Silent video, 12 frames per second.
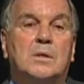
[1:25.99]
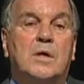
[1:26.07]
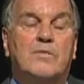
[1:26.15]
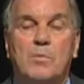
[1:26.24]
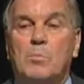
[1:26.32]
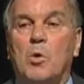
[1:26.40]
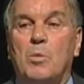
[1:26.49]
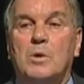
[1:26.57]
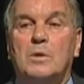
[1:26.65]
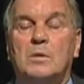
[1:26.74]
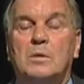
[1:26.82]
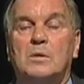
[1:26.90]
every
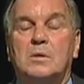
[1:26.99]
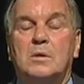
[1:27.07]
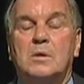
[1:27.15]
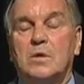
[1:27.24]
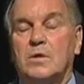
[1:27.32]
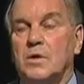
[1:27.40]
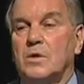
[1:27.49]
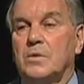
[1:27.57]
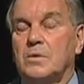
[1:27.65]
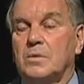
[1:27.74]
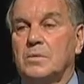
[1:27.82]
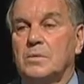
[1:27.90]
moment in the
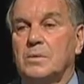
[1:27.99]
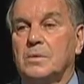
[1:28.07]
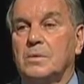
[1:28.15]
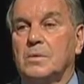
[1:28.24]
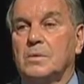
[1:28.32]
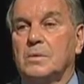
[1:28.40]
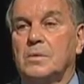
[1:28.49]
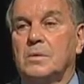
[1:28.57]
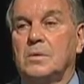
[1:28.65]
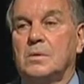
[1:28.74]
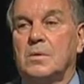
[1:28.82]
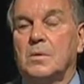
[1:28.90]
theater
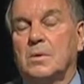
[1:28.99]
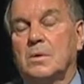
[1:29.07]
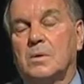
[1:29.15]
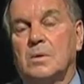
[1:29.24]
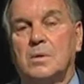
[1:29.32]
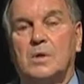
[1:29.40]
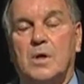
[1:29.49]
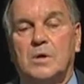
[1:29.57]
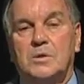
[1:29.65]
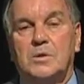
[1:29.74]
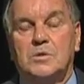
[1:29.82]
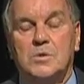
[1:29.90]
or in the
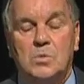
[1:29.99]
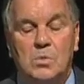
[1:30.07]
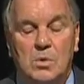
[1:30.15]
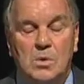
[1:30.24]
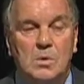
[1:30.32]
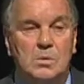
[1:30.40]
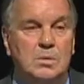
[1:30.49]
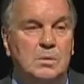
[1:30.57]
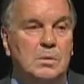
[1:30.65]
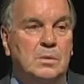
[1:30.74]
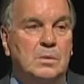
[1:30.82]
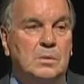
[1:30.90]
artistic world.
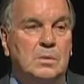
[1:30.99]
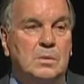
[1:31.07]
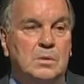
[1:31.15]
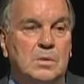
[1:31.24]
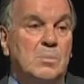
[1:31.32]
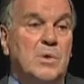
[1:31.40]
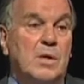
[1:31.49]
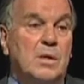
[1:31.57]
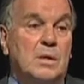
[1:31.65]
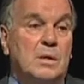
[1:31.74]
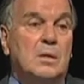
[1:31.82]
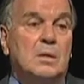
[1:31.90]
To
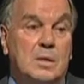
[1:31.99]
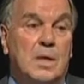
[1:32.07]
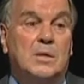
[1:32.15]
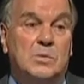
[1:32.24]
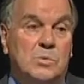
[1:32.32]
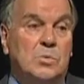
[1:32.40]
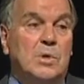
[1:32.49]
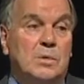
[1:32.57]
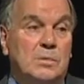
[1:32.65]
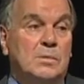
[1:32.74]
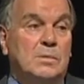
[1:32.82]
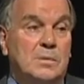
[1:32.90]
me, that's
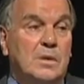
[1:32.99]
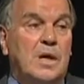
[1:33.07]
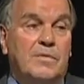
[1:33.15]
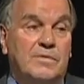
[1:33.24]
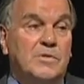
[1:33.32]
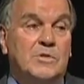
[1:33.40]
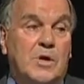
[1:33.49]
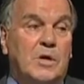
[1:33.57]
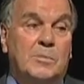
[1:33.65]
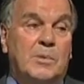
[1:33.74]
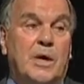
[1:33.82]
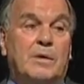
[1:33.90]
what life is all
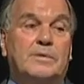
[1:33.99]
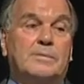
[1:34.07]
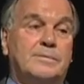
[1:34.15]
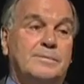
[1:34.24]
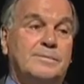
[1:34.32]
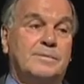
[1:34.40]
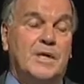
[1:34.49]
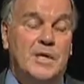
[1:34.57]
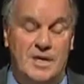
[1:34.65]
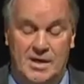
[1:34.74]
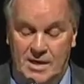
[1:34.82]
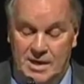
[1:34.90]
about.
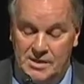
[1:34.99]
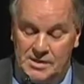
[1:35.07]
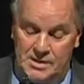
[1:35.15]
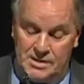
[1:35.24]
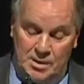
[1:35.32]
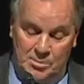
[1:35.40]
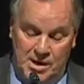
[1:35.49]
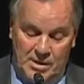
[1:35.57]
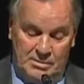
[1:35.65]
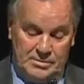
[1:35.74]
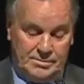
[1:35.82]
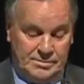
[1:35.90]
It isn't
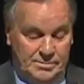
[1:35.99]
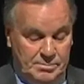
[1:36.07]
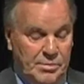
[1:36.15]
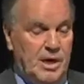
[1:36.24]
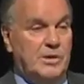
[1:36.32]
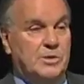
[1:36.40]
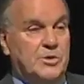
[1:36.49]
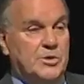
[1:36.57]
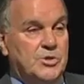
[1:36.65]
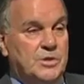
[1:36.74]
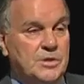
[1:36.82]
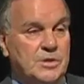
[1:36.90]
about
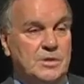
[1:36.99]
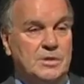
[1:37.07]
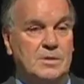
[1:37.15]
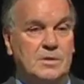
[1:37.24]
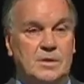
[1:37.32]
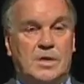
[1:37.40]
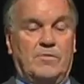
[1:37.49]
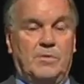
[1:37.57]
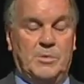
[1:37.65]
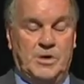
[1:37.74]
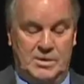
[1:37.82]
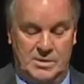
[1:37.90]
politicians and
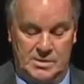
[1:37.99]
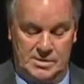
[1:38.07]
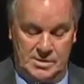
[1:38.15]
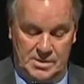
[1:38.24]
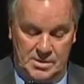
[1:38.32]
government and